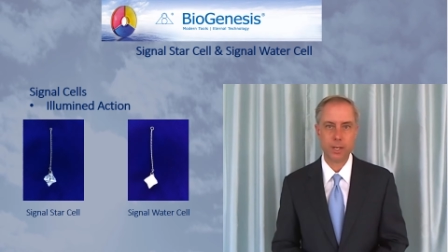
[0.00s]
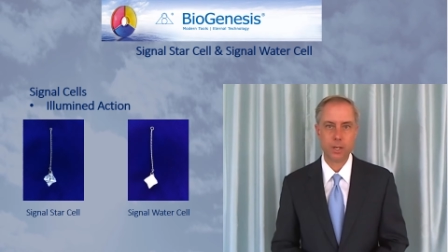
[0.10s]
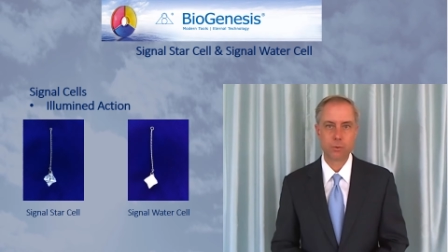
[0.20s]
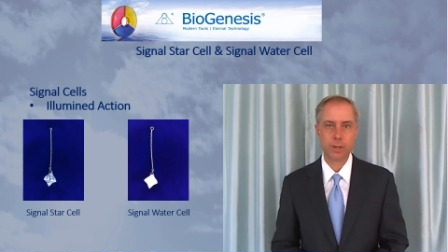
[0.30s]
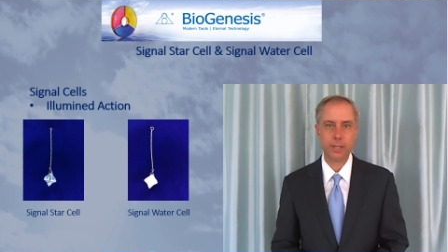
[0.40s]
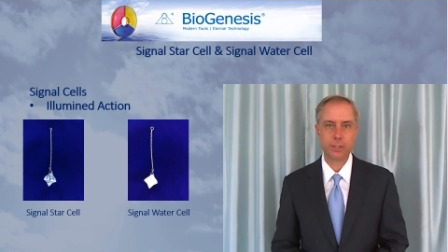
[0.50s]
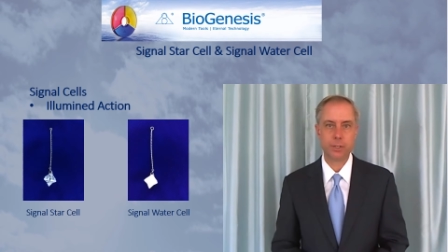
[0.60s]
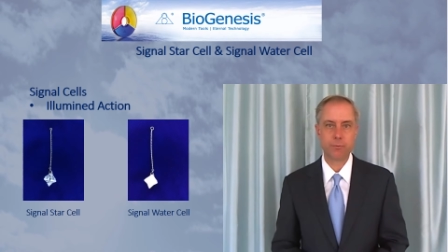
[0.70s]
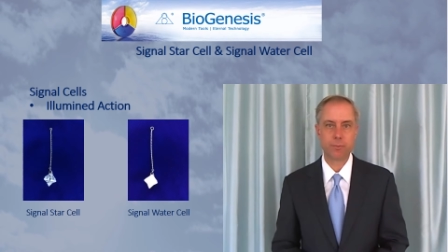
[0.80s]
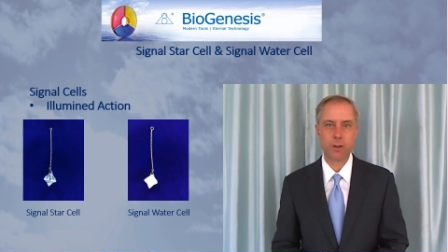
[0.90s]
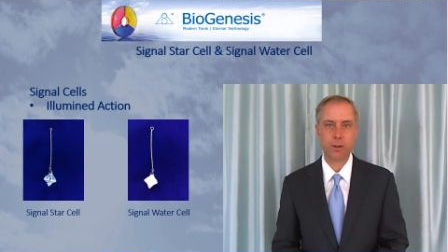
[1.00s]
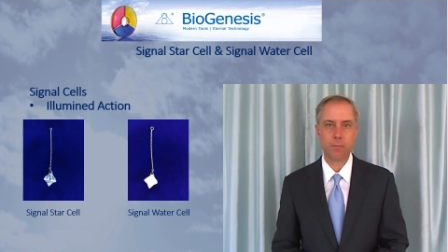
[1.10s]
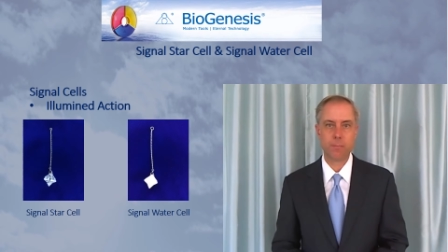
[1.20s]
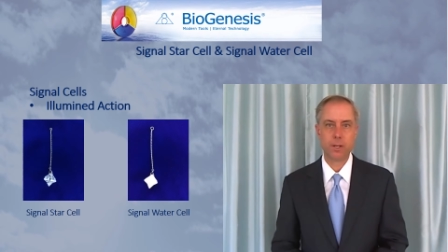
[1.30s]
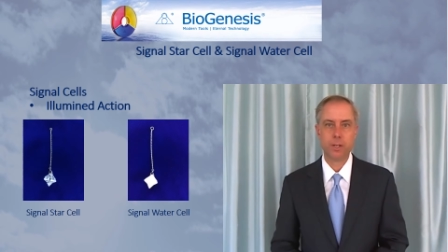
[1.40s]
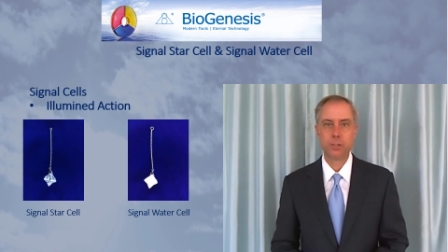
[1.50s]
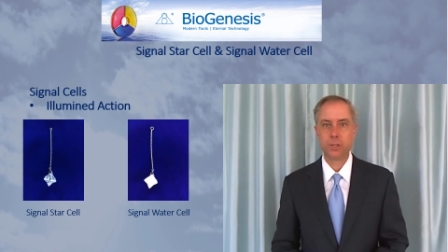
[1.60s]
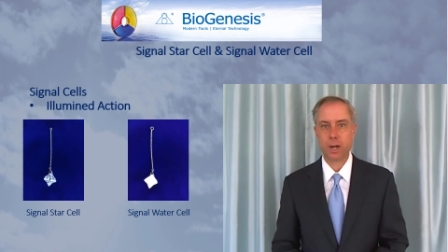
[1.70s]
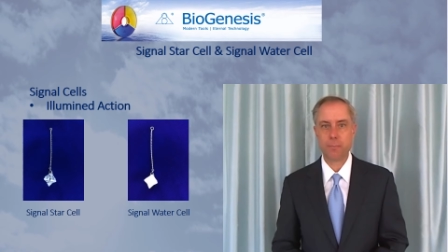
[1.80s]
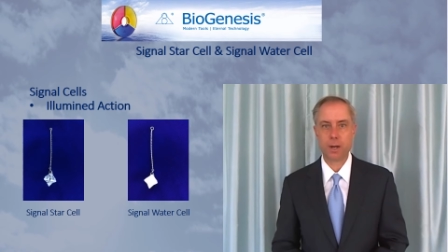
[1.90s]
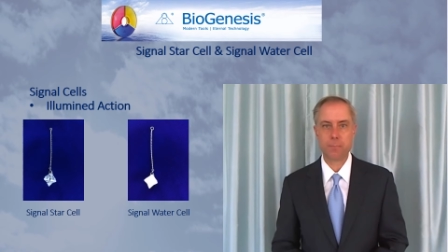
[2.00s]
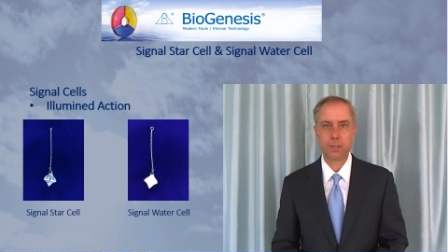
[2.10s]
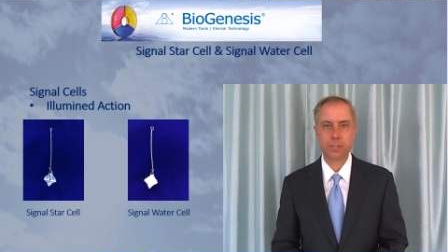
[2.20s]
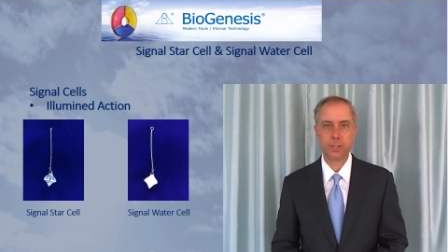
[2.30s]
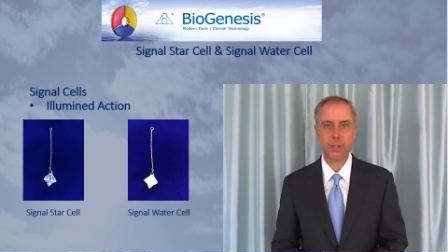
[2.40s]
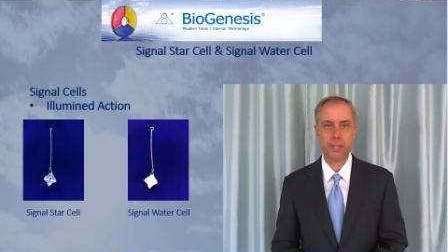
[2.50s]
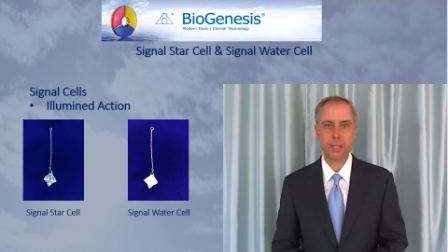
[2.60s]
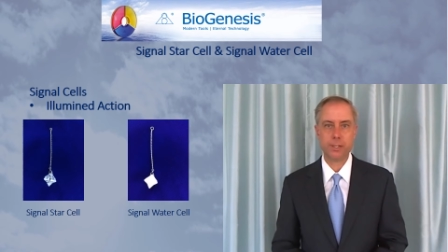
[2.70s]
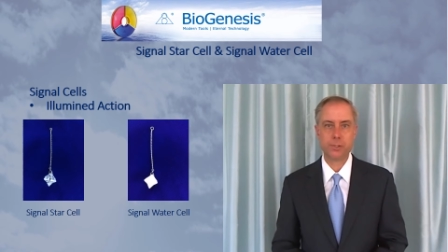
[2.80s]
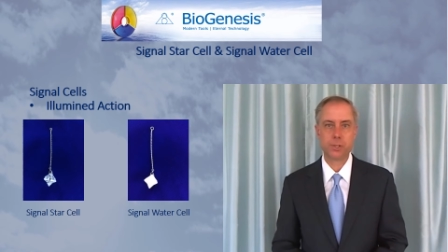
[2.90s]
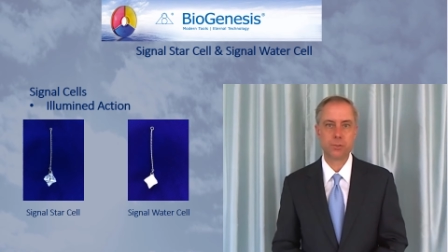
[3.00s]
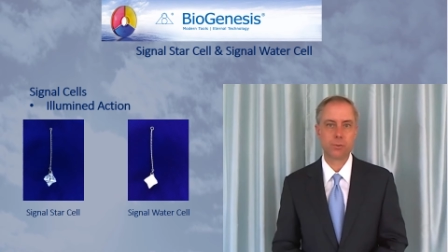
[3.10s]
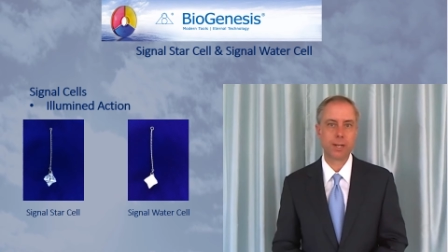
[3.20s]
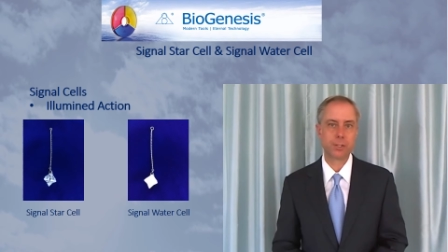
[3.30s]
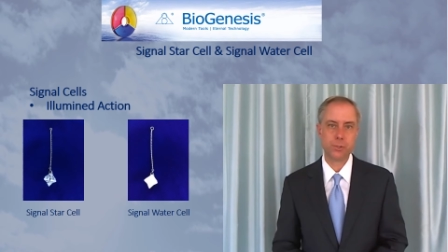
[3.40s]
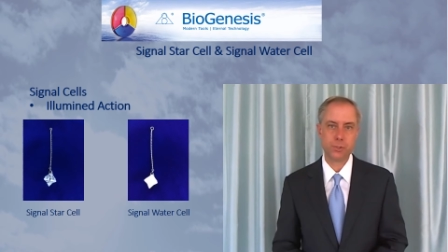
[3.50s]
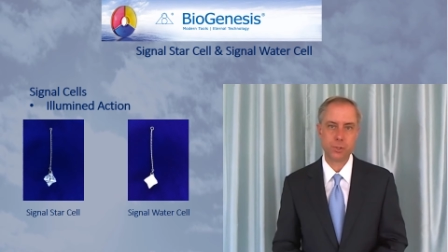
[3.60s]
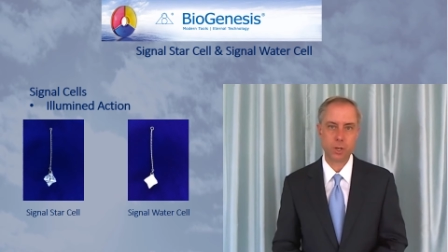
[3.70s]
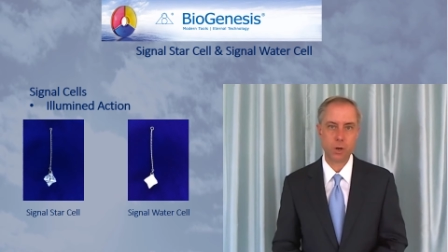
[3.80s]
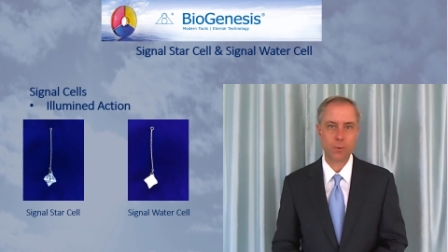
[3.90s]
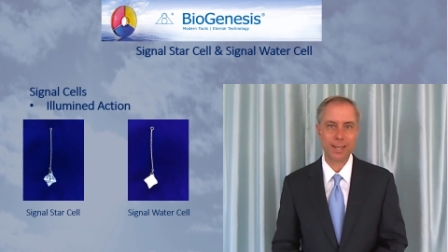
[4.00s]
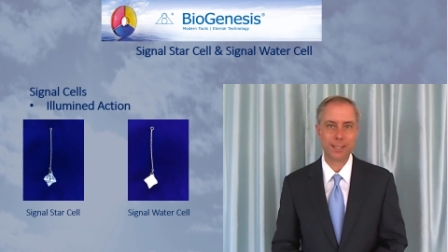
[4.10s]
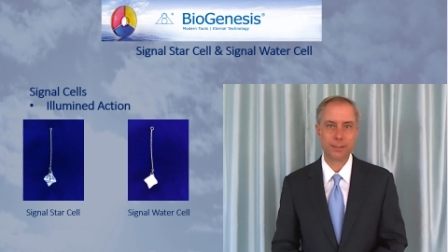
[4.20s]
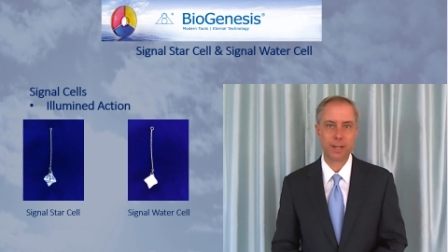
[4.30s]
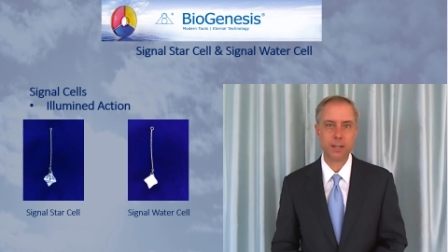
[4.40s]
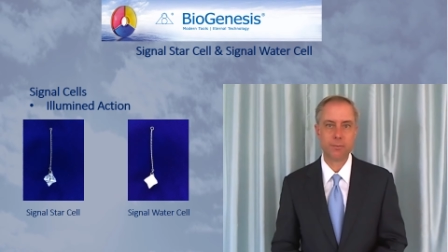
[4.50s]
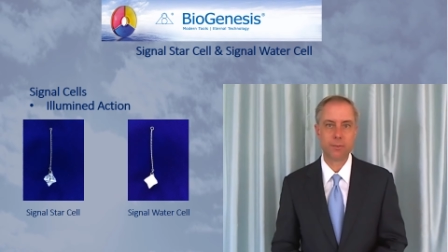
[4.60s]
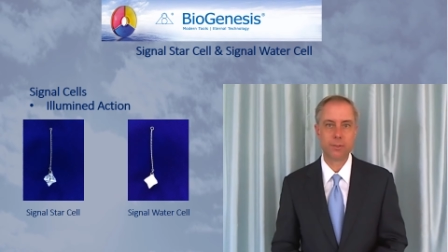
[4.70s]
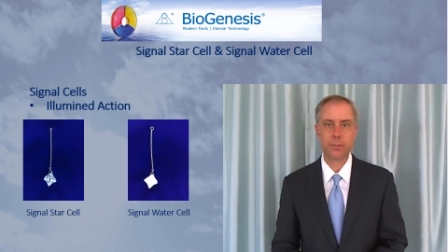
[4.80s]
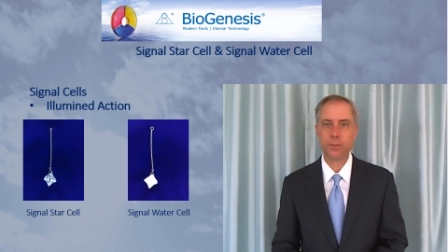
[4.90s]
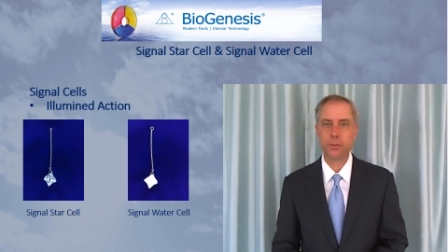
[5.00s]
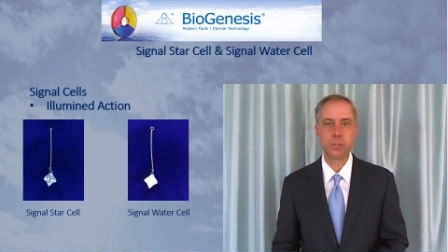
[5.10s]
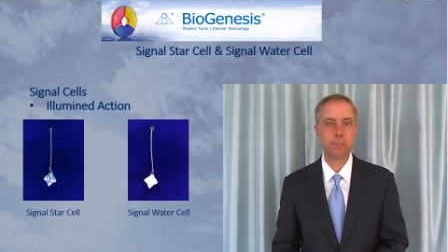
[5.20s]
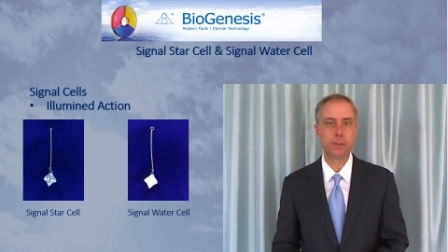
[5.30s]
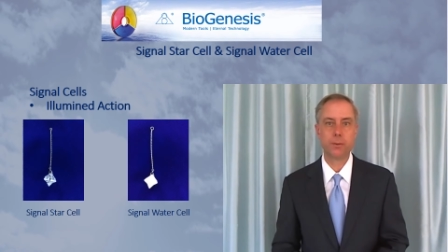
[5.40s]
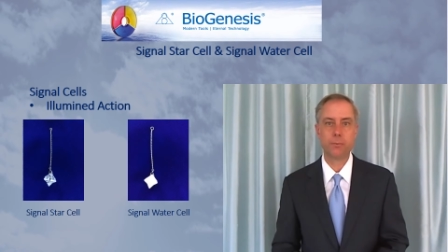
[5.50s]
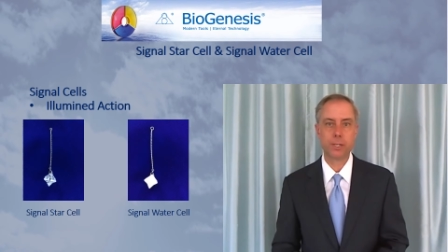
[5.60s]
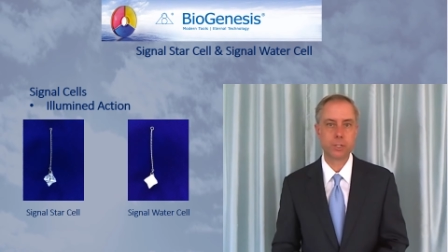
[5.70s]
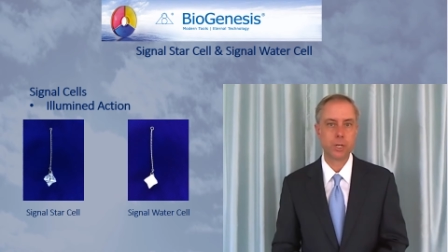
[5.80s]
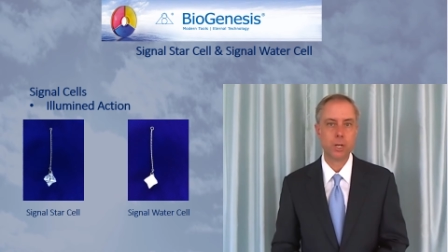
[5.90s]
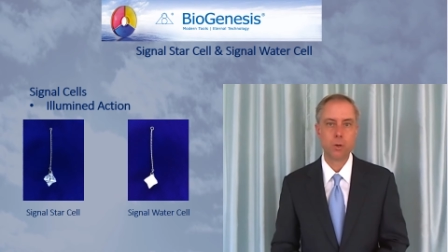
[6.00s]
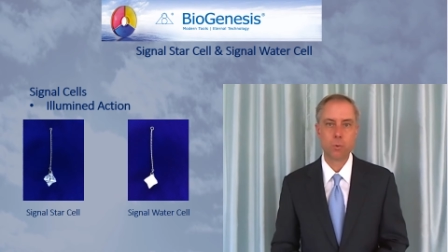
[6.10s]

ranging from job opportunities to directions you go in life to simply which